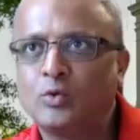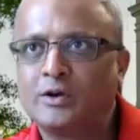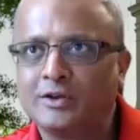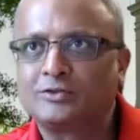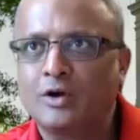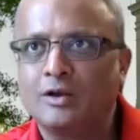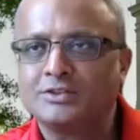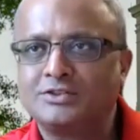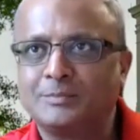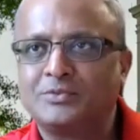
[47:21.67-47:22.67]
what your
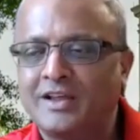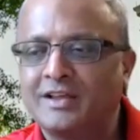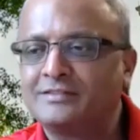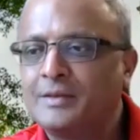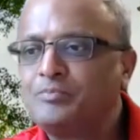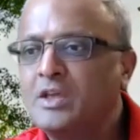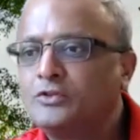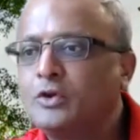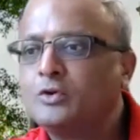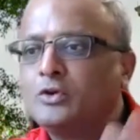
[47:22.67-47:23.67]
scholarship says.
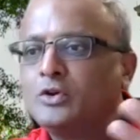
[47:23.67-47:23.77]
So